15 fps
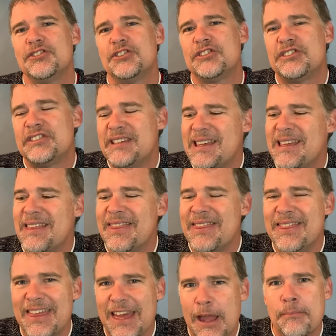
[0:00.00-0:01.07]
to see
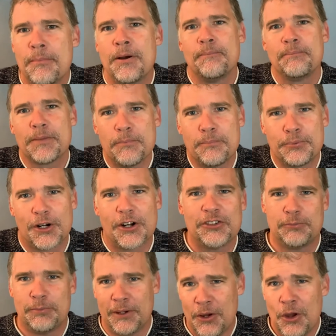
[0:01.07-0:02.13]
them
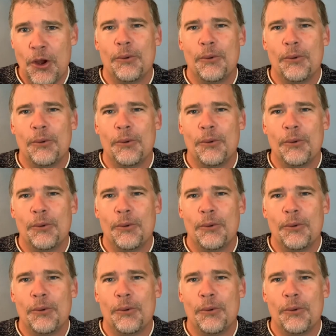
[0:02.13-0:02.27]
prosper.